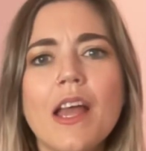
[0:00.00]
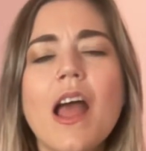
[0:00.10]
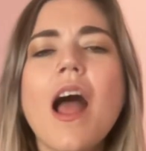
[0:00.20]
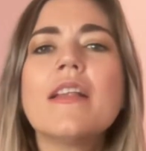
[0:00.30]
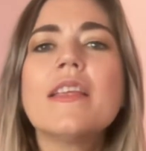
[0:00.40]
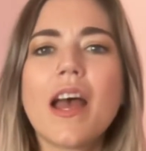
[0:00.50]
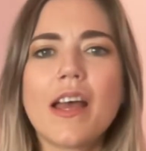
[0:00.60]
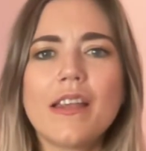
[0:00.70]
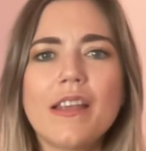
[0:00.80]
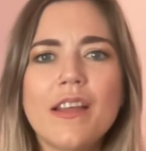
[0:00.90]
And
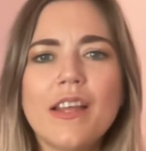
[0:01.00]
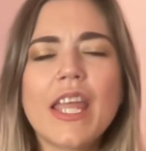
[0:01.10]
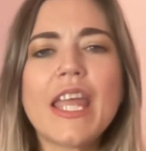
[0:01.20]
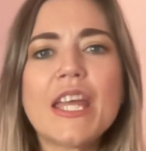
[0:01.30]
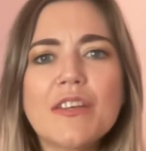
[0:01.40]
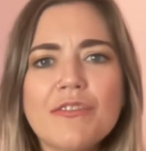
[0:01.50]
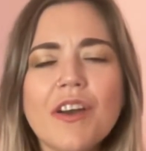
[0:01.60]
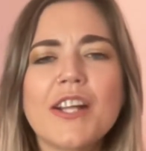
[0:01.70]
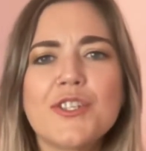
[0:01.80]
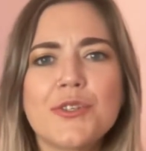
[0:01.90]
yet, if
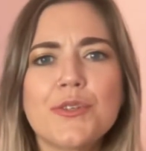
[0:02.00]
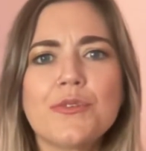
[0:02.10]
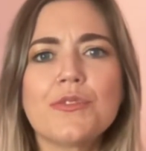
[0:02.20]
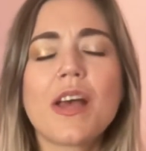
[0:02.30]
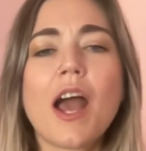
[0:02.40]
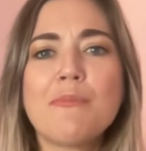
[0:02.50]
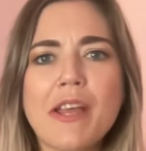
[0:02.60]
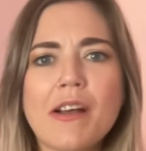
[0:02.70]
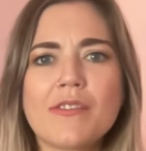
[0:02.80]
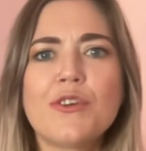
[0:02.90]
I choose, I may
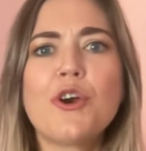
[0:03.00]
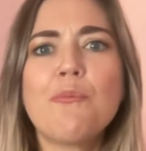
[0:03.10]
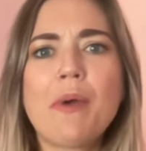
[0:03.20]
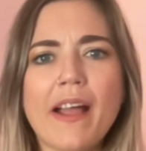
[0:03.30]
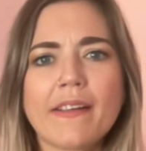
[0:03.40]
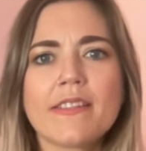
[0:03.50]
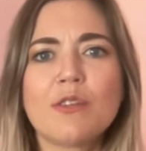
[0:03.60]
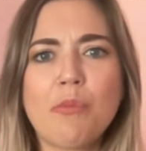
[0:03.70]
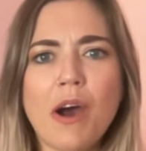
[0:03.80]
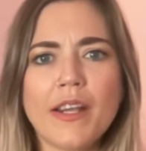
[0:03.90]
also go back to the
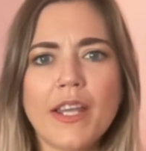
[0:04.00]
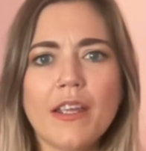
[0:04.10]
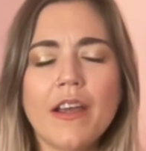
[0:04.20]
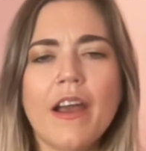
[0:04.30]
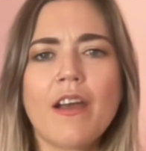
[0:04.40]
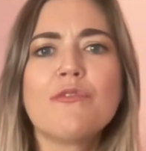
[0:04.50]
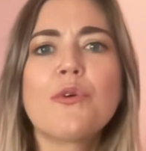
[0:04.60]
body, for